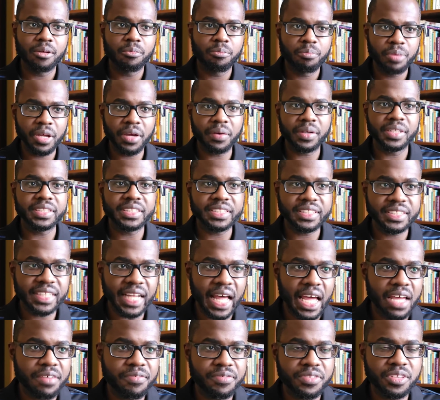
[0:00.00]
parents'
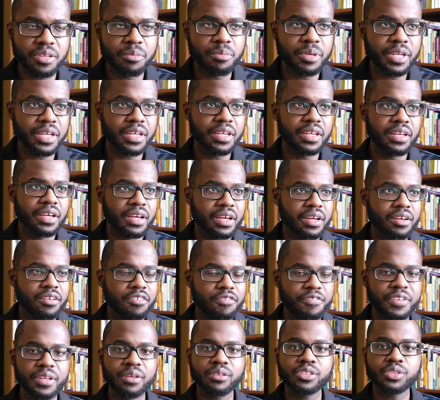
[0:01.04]
life to be
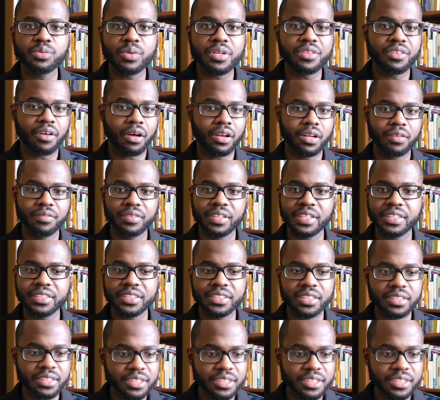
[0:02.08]
filled with all of this